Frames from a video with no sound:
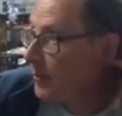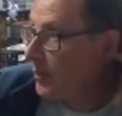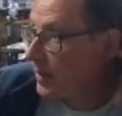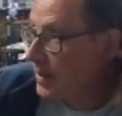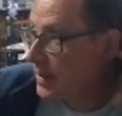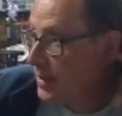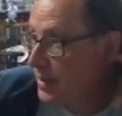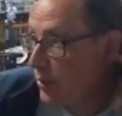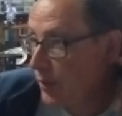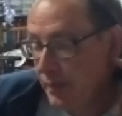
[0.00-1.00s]
It's
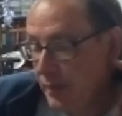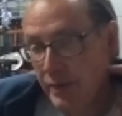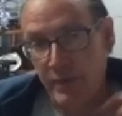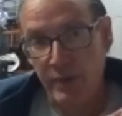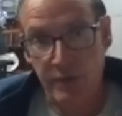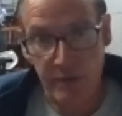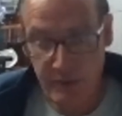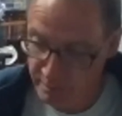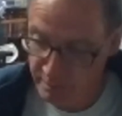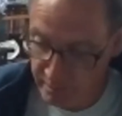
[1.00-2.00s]
not that there are
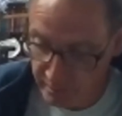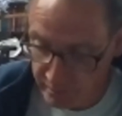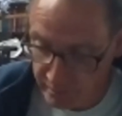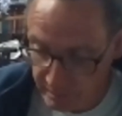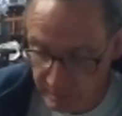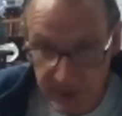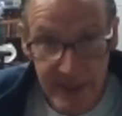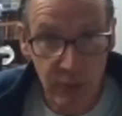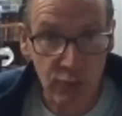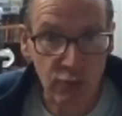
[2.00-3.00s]

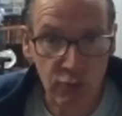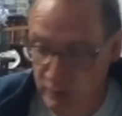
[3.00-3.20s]
legal